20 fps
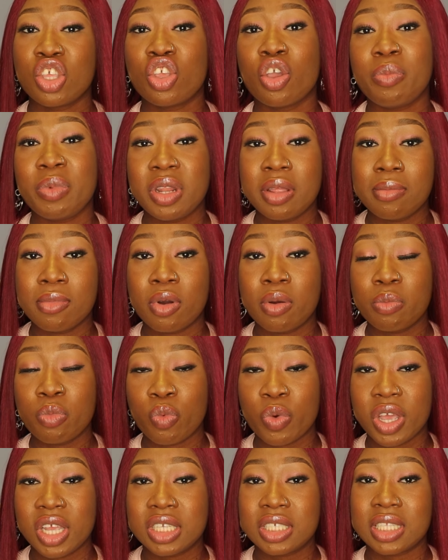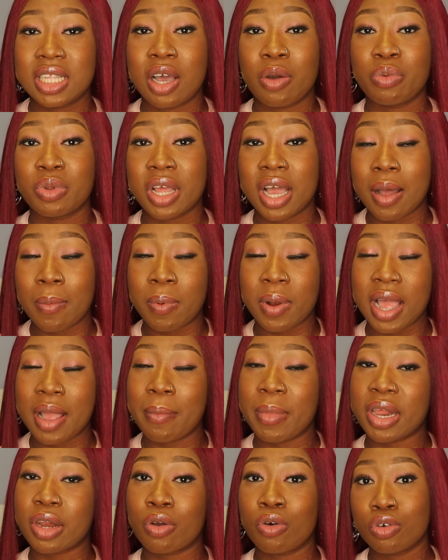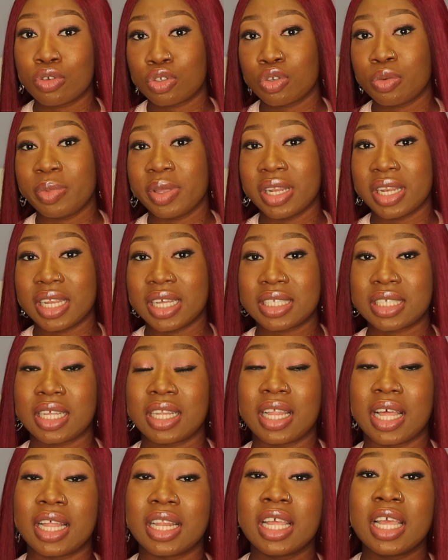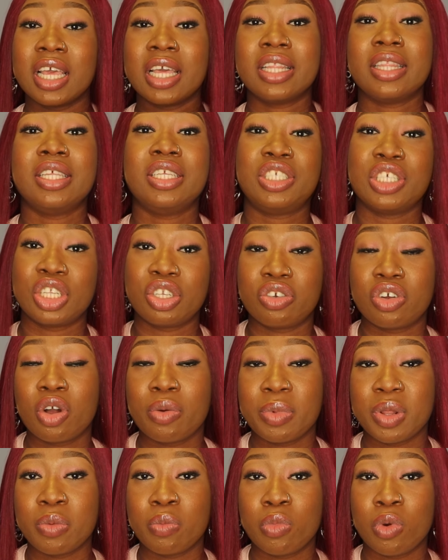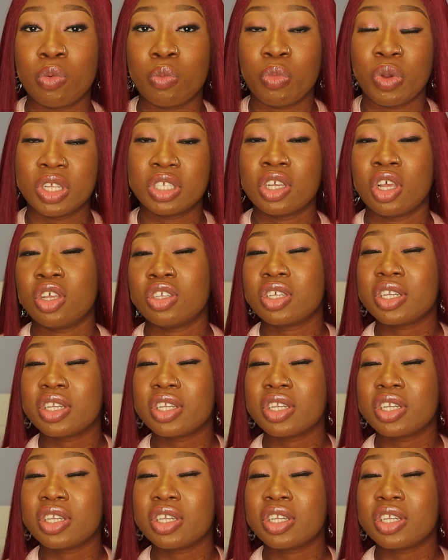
your minimum wage that would apply might also be lesser than the general minimum wage.